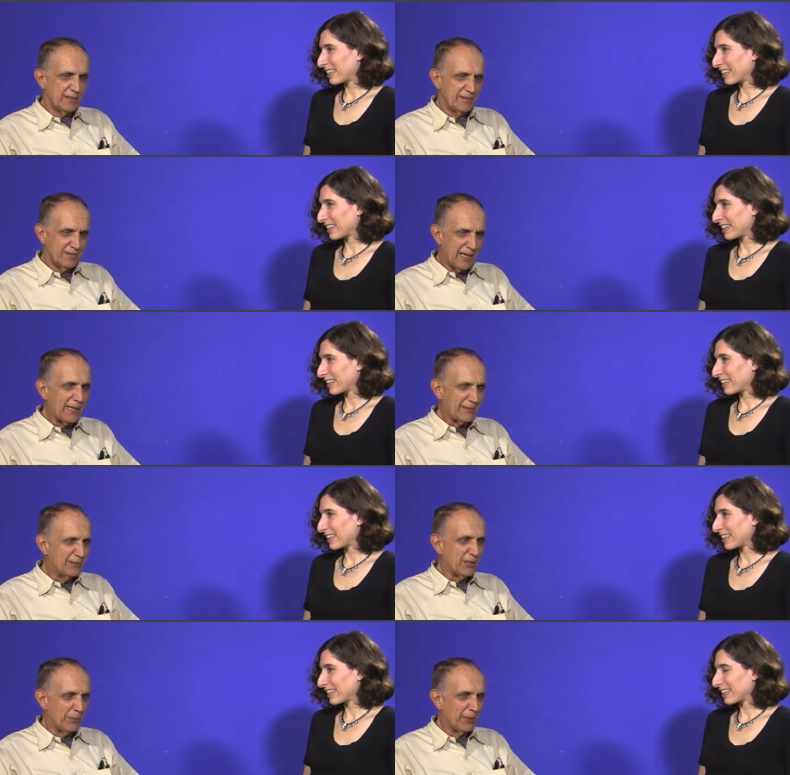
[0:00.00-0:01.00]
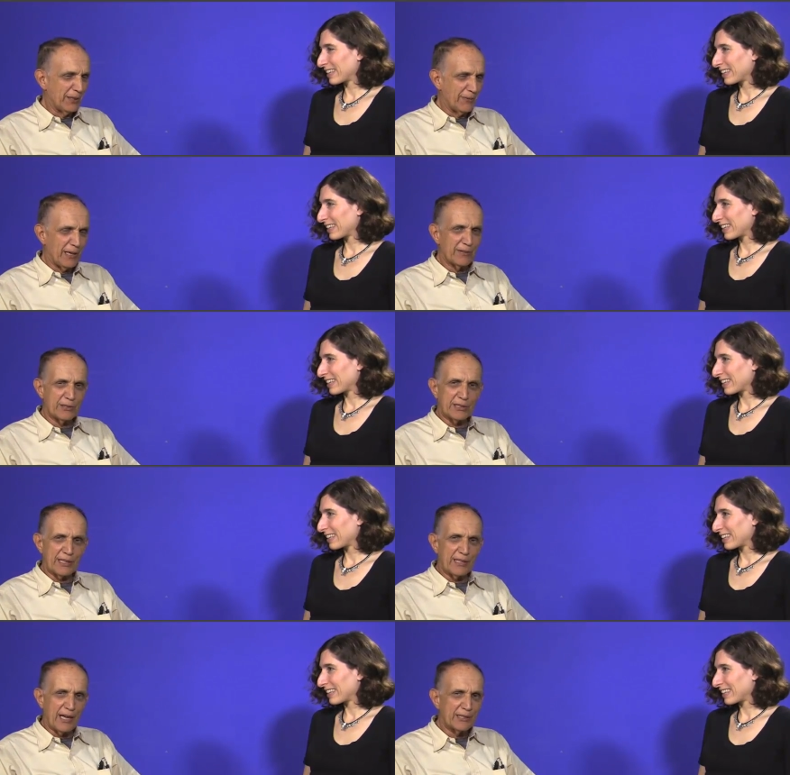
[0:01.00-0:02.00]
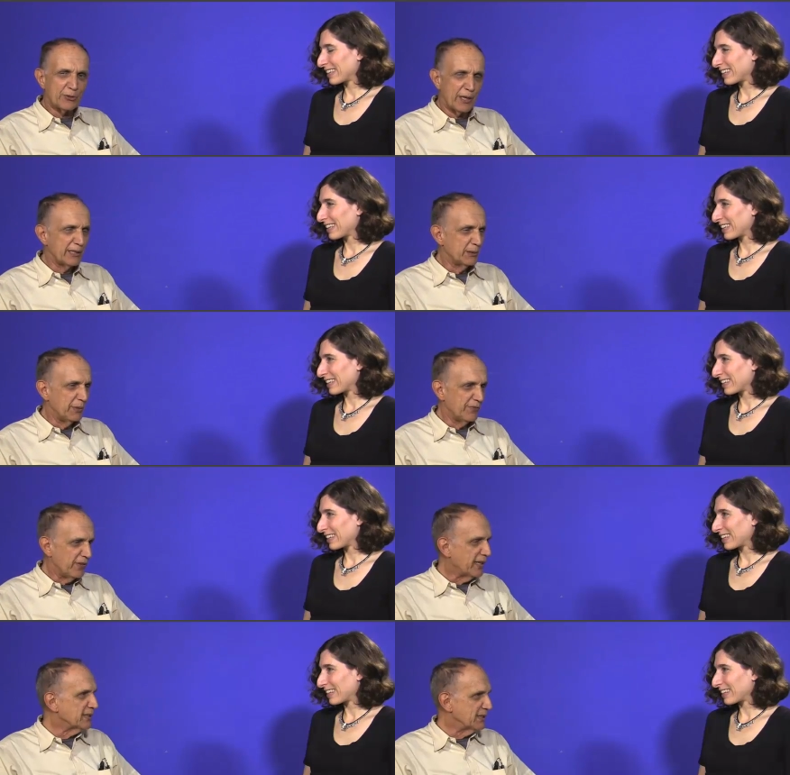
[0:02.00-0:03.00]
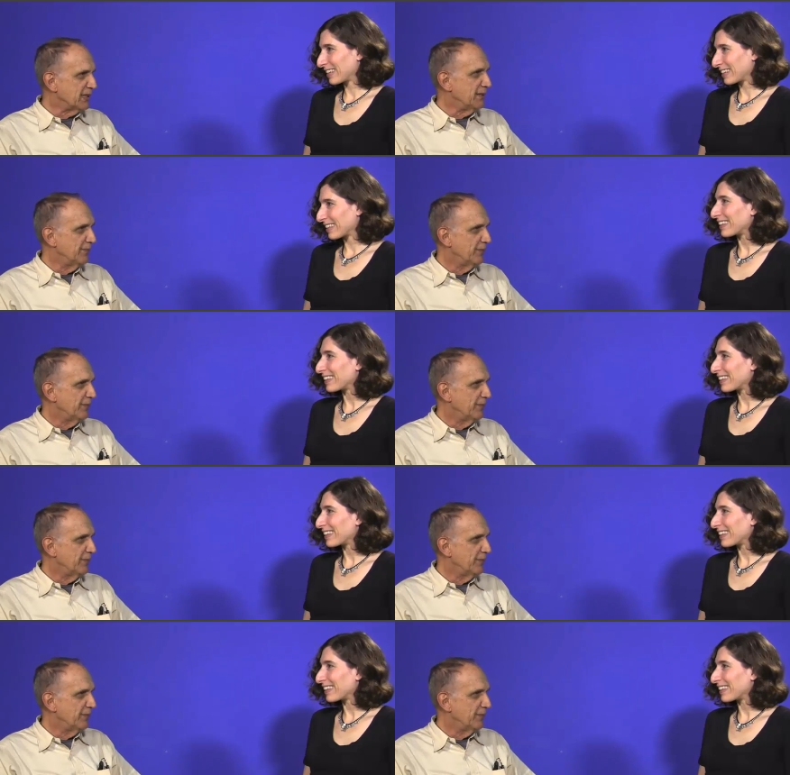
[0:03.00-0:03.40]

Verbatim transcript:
Speaker 1: not jumping around it and not trying to be fancy.